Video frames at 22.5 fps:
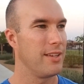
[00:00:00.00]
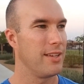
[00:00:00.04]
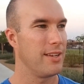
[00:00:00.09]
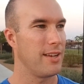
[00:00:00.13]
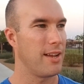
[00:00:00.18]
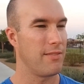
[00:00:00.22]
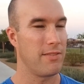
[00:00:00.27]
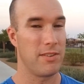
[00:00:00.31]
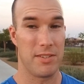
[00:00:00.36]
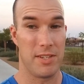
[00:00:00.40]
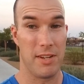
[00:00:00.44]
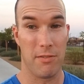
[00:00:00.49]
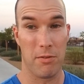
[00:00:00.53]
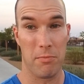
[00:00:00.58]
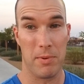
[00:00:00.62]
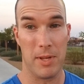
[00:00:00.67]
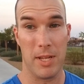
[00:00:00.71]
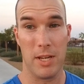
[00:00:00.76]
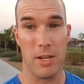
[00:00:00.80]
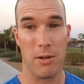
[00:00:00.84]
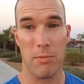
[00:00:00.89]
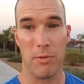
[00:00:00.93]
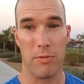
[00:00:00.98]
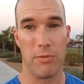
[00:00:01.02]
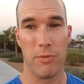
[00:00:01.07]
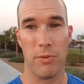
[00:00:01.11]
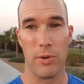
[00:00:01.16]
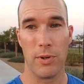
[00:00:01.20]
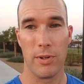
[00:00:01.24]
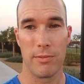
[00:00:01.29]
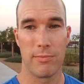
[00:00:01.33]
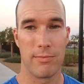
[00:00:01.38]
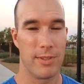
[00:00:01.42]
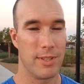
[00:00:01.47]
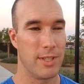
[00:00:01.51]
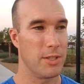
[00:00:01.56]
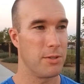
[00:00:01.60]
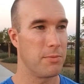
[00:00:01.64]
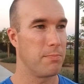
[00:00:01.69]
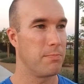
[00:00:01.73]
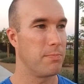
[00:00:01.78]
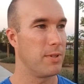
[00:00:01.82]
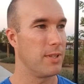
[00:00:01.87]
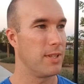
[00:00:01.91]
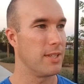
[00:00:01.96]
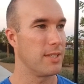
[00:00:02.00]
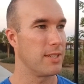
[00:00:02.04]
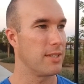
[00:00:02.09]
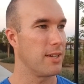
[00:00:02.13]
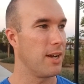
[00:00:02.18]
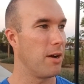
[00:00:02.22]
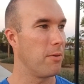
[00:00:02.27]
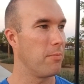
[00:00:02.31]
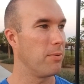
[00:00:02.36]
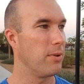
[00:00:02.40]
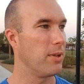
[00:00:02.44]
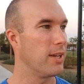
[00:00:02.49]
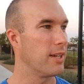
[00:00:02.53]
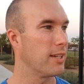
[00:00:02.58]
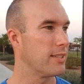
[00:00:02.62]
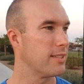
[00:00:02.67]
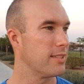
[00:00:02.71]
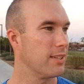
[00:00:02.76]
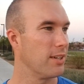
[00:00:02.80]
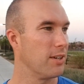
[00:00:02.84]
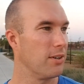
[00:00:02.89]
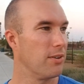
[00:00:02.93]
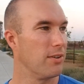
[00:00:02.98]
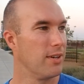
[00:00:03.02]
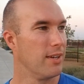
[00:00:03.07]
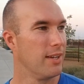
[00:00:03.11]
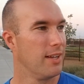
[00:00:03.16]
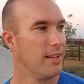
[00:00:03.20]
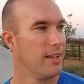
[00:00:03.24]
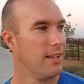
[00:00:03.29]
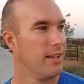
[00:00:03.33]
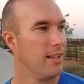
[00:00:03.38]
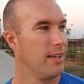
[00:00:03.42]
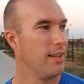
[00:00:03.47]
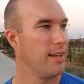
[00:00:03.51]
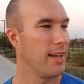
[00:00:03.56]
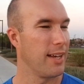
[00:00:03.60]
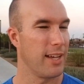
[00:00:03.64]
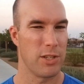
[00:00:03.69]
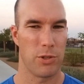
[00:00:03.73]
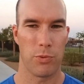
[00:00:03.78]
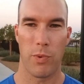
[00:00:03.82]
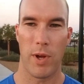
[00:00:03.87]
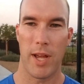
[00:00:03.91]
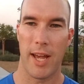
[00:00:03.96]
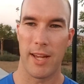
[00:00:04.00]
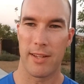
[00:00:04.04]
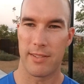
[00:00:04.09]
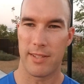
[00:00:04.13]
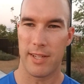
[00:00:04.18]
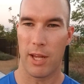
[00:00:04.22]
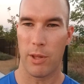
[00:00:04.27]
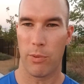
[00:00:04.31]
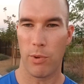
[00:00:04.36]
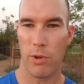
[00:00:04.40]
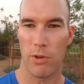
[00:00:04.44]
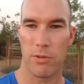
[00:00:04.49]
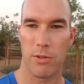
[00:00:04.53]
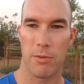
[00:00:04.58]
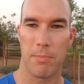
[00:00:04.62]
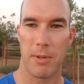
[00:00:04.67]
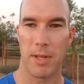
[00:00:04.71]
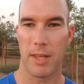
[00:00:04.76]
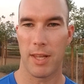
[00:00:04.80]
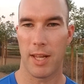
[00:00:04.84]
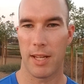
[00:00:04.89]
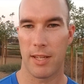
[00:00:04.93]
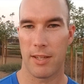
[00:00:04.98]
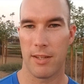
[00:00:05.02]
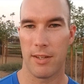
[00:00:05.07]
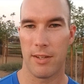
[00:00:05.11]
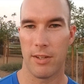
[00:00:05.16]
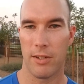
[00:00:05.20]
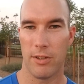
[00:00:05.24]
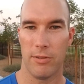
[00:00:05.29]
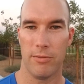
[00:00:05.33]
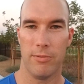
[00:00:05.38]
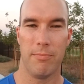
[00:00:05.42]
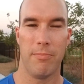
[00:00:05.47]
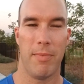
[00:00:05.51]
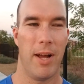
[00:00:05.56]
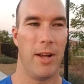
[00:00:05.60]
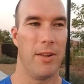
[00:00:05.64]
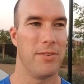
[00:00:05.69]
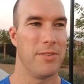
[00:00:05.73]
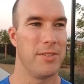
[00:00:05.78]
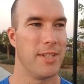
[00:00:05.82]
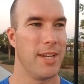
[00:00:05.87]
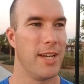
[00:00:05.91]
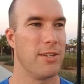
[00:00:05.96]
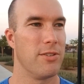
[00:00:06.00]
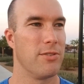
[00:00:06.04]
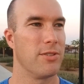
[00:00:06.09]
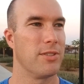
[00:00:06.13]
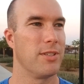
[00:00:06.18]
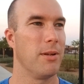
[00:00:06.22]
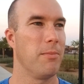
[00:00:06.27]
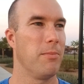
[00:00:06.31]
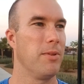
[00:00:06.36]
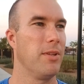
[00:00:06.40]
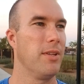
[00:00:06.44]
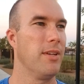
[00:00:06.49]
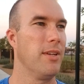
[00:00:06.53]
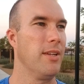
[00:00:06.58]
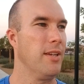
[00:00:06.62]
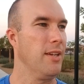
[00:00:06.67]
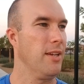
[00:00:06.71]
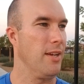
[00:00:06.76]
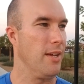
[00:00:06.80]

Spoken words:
I've just never been here before to this complex. So I guess way out southwest would be like, you know, Mountain's Edge or something.